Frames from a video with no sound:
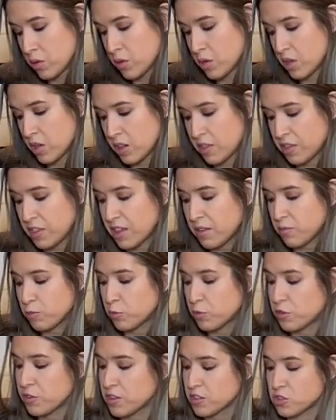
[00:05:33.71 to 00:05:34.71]
I think
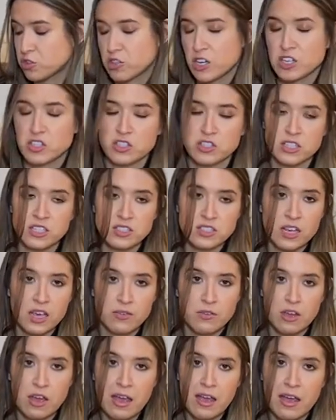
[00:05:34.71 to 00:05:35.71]
for this dress you need to have
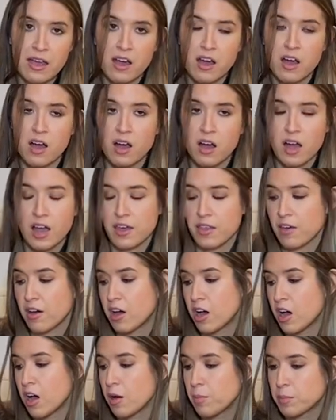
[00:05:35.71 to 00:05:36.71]
your hair either
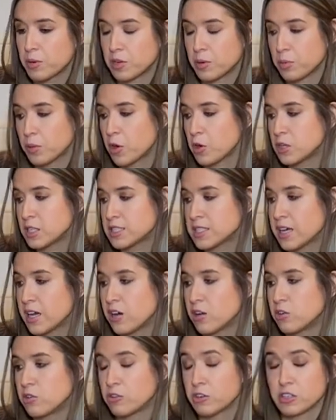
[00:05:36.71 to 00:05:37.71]
up in a
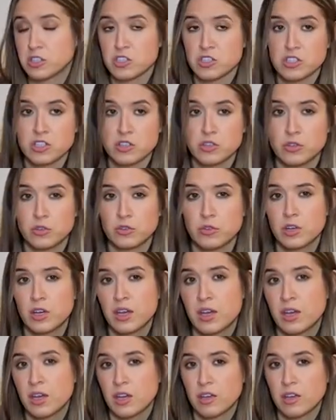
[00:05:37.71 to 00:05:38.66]
ponytail or in a chignon.